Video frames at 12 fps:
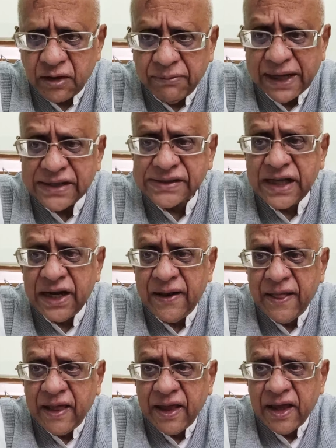
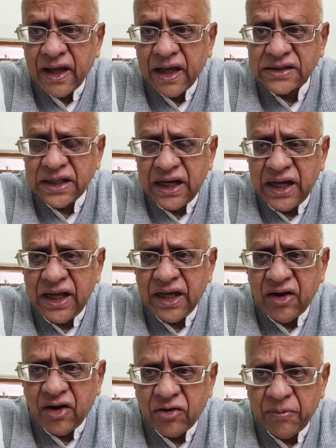Pakistan is in
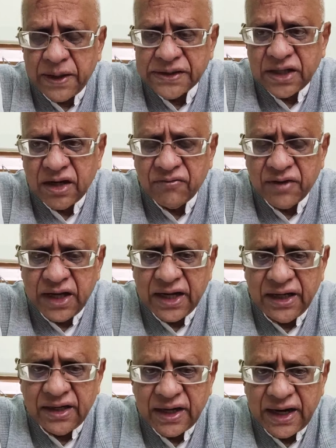illegal occupation of
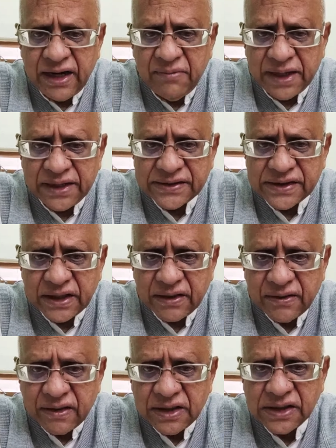Gilgit and Baltistan.
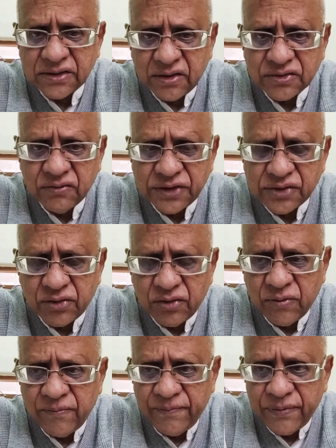This also we should know.